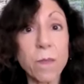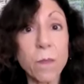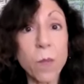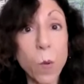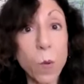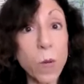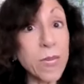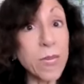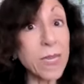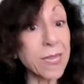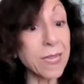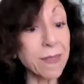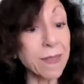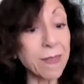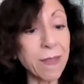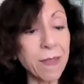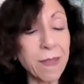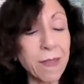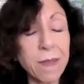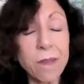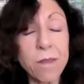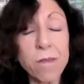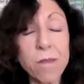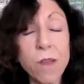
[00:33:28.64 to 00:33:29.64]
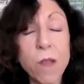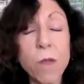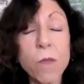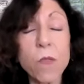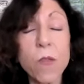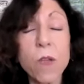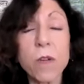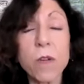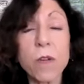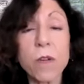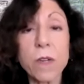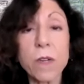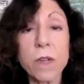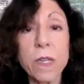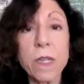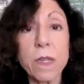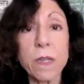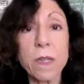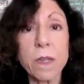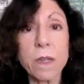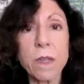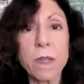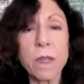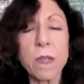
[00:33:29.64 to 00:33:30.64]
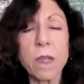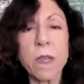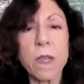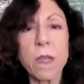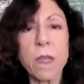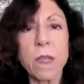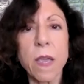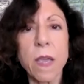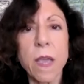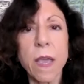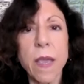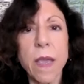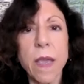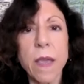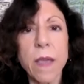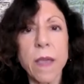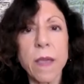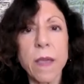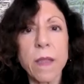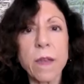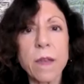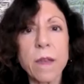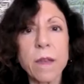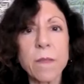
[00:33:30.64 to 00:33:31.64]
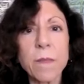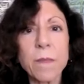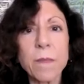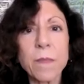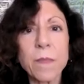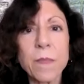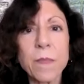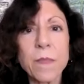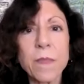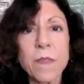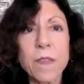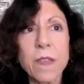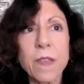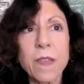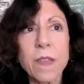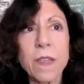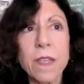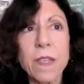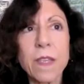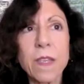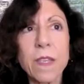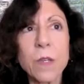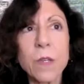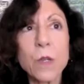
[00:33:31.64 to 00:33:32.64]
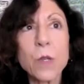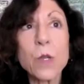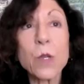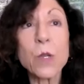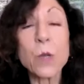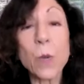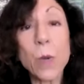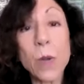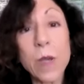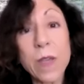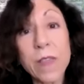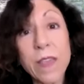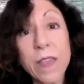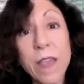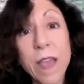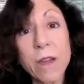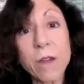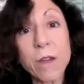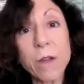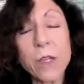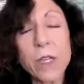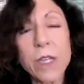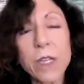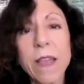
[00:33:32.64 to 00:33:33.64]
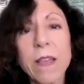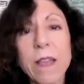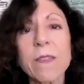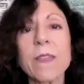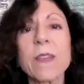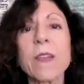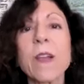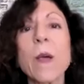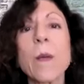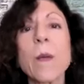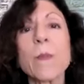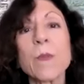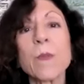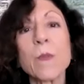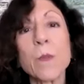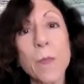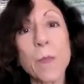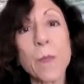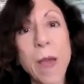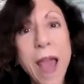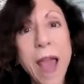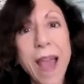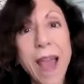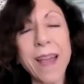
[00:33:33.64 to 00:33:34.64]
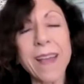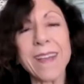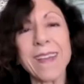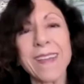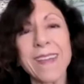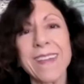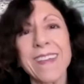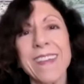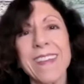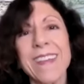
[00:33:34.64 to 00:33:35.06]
poison that you no longer need, and enjoy the energy as it comes back.